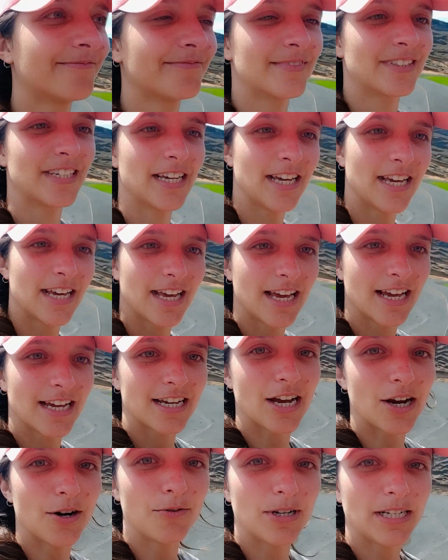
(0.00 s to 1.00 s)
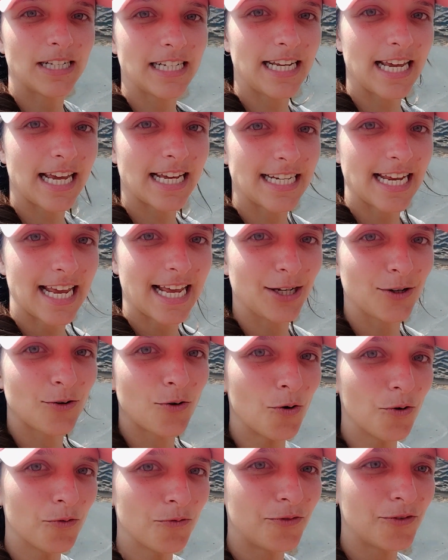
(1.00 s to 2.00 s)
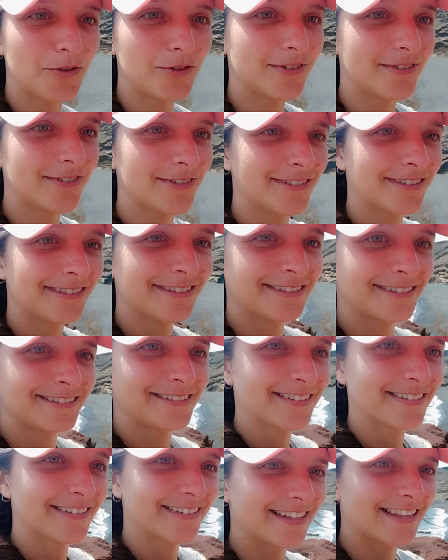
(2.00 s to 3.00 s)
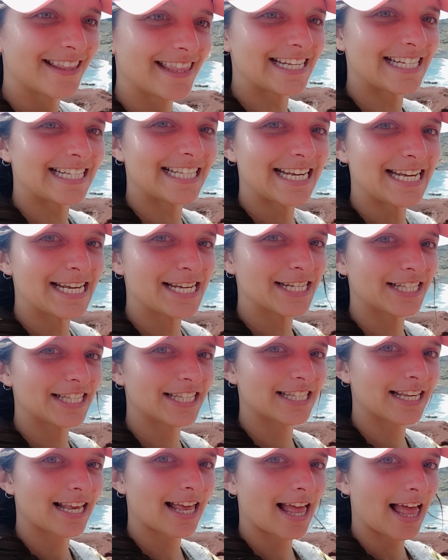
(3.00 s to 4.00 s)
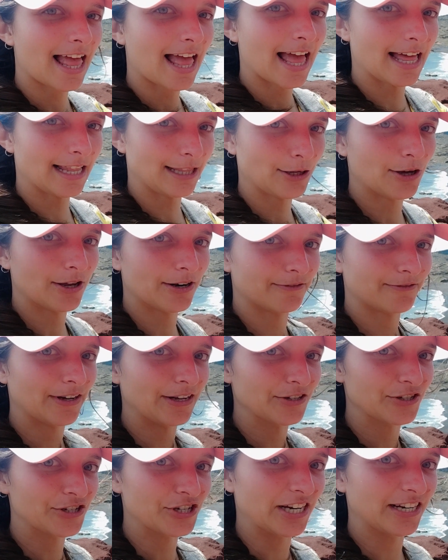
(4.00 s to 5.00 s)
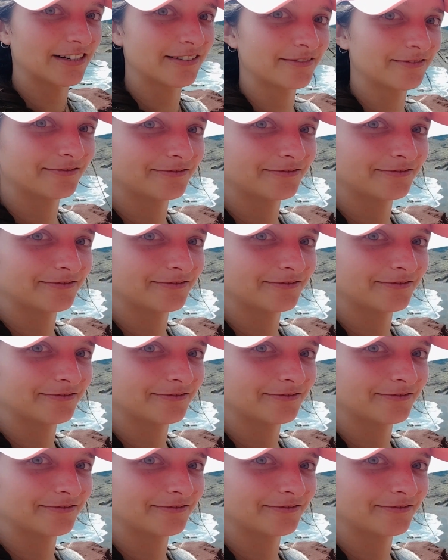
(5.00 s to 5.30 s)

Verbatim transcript: I like talking to people, I like meeting new people, building a community, connecting with you